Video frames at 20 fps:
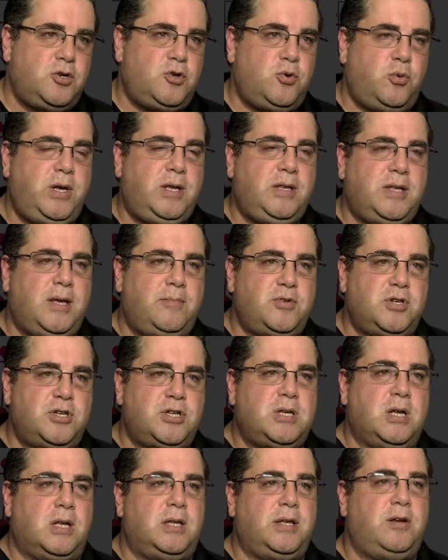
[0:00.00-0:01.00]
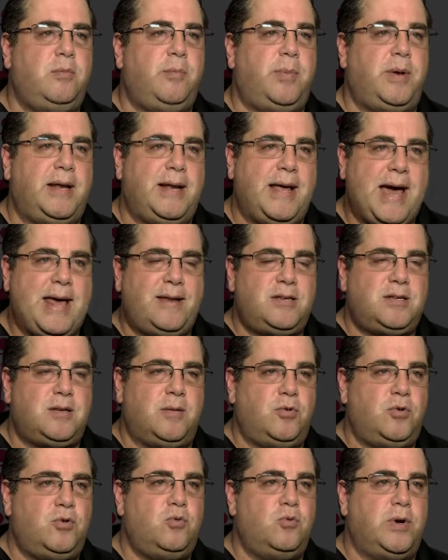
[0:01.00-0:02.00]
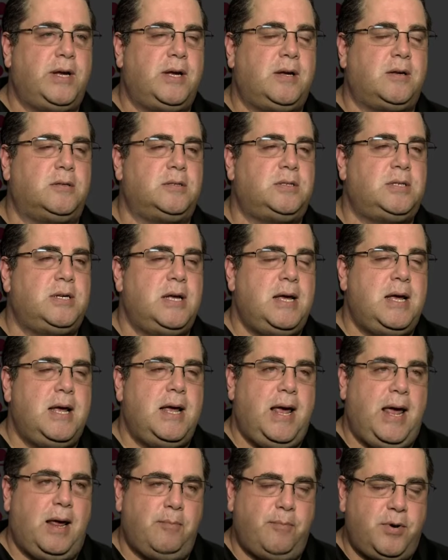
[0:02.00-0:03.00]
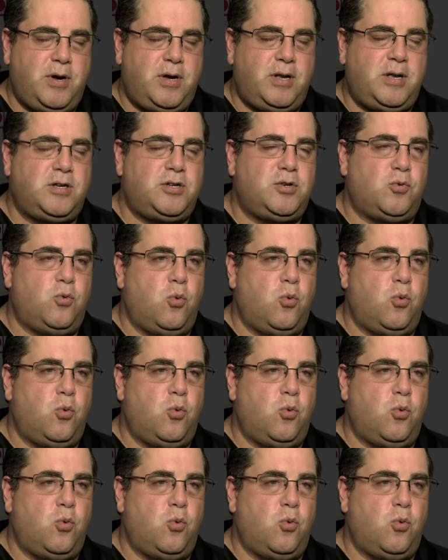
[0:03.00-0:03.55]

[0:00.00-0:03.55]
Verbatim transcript: tweaked them just a little bit, added some new wrinkles, and put it into